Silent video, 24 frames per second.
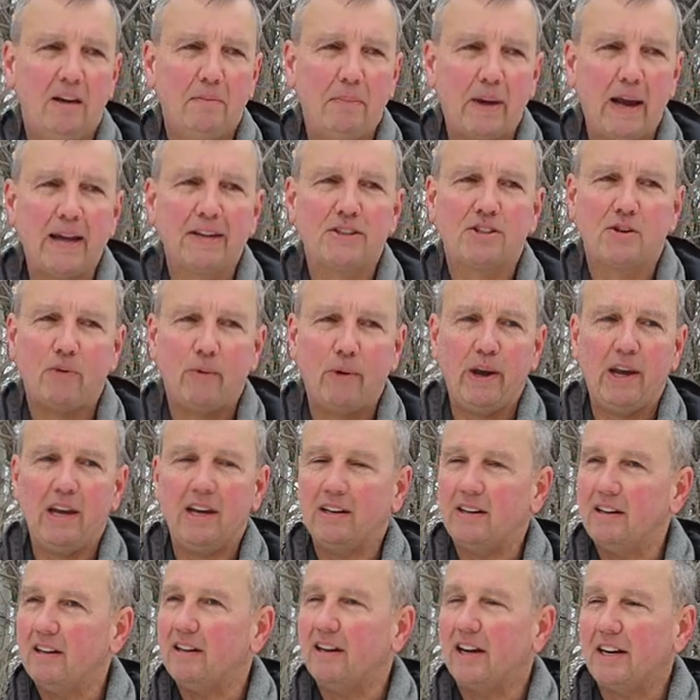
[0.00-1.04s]
passed away
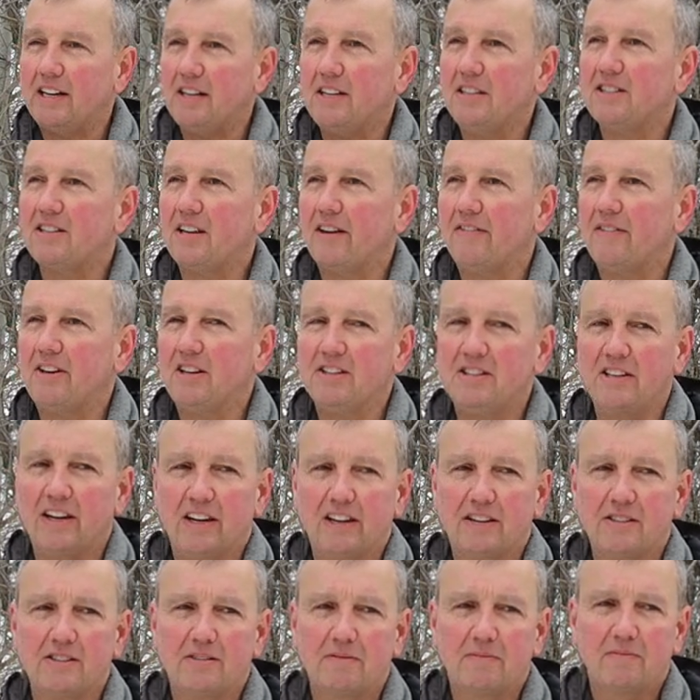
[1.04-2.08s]
in nineteen
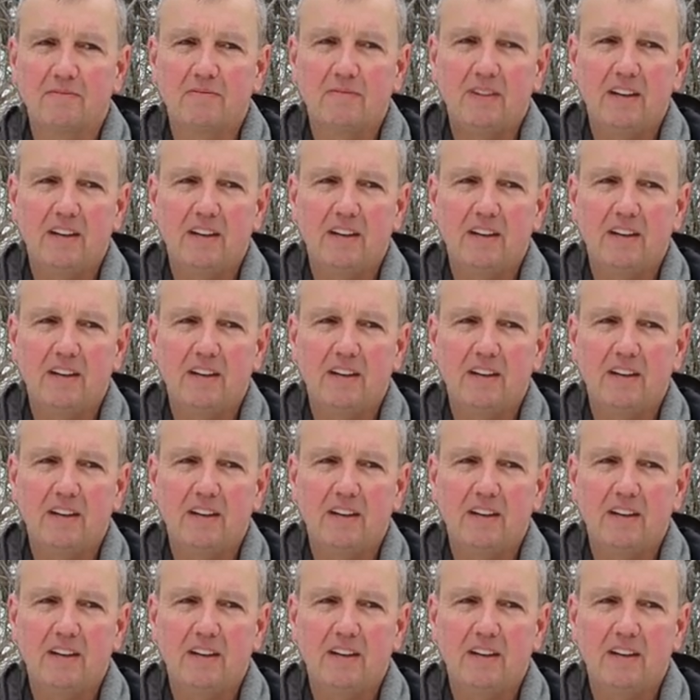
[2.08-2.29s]
seventy-six.